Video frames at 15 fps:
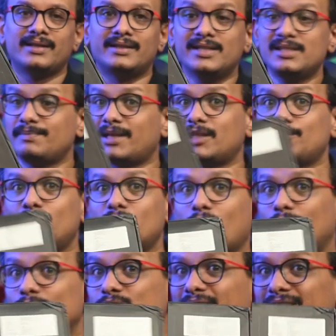This motherboard
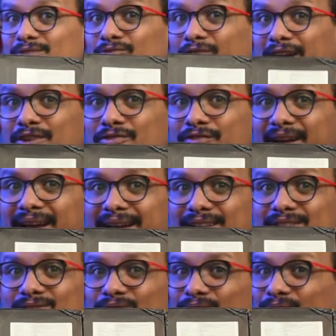also has Wi-Fi,
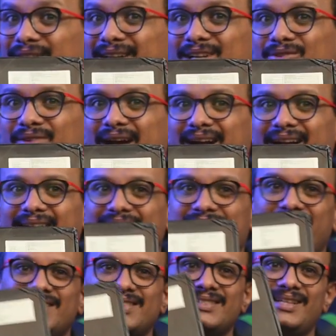so no need to add an
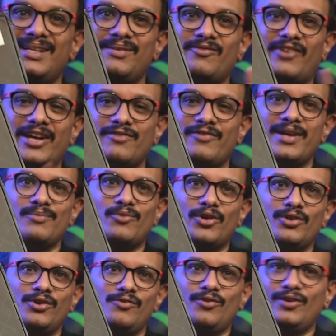additional Wi-Fi
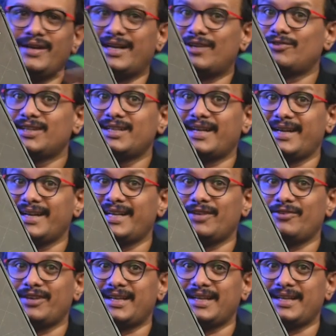module for network
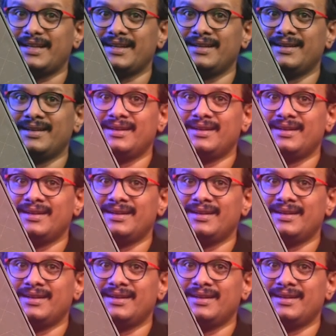connectivity.